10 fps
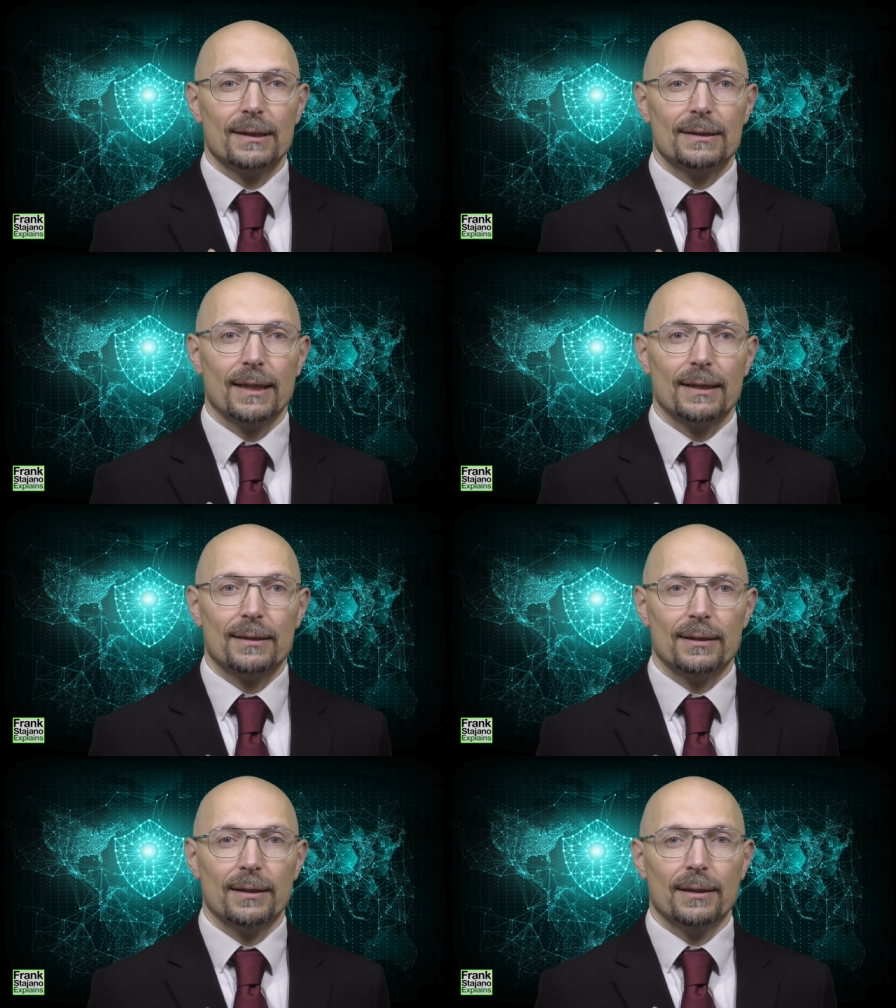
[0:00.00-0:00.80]
is
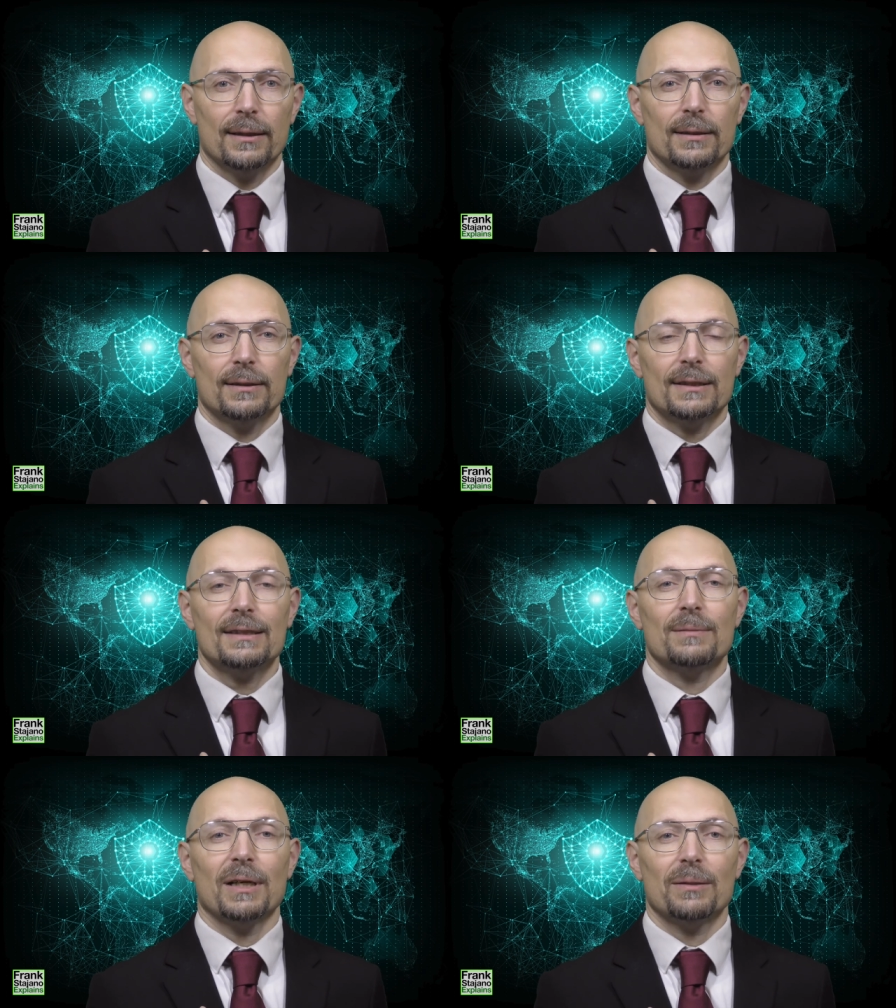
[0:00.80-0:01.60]
that uh, the
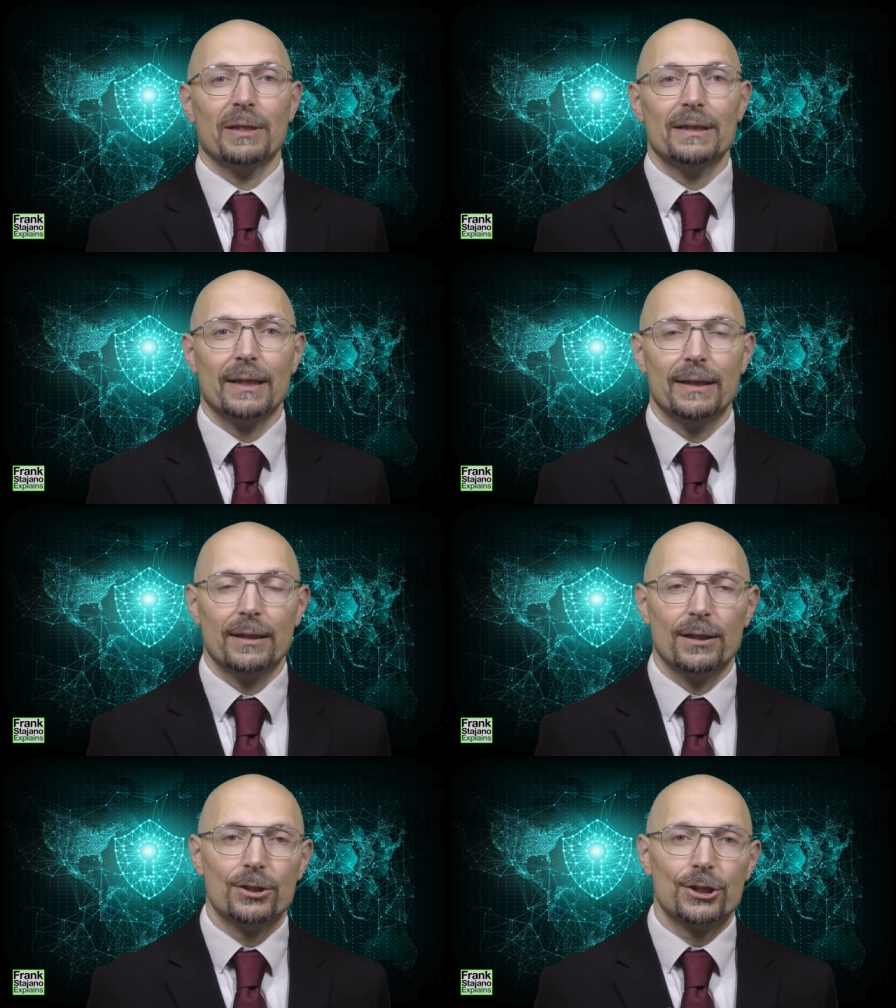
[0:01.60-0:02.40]
system might
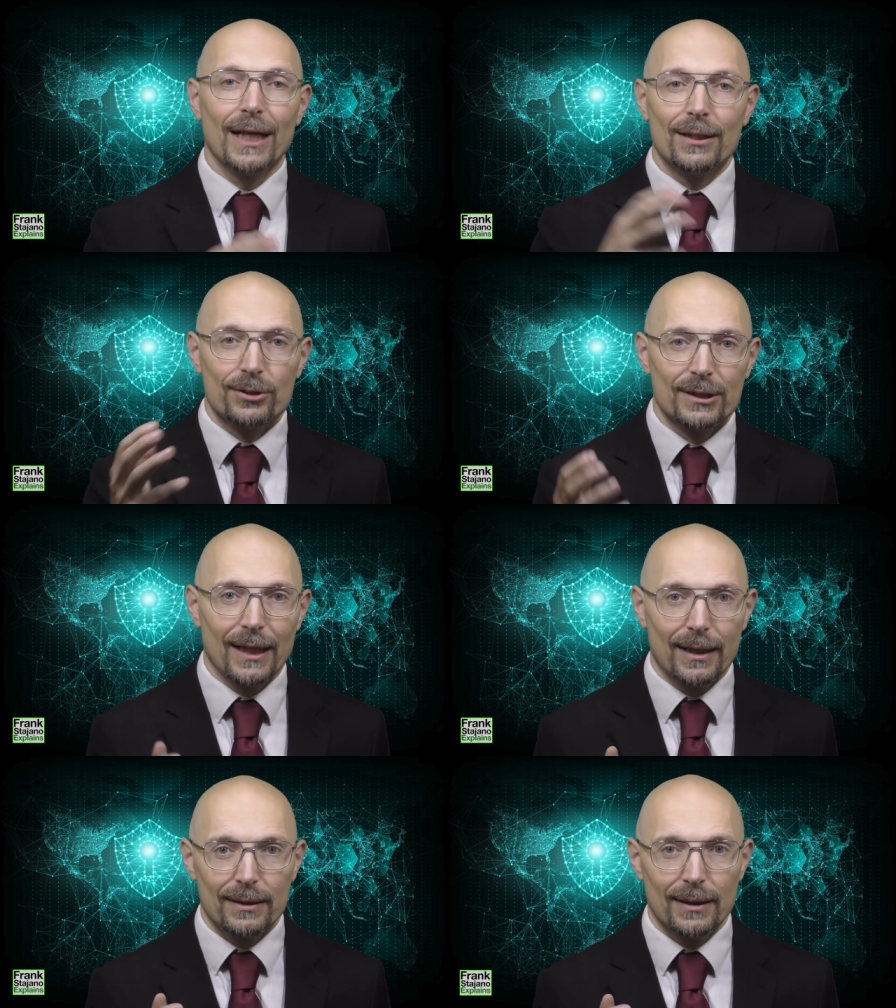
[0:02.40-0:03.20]
maintain a shadow
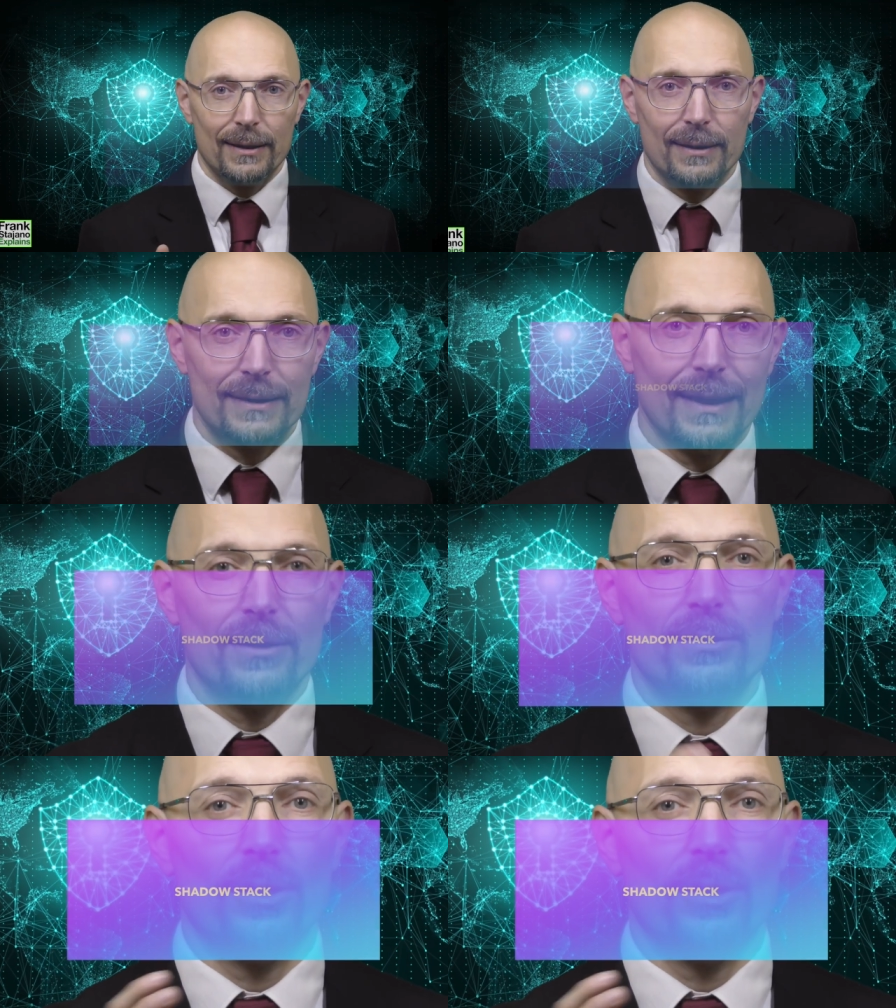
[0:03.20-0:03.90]
stack, like a second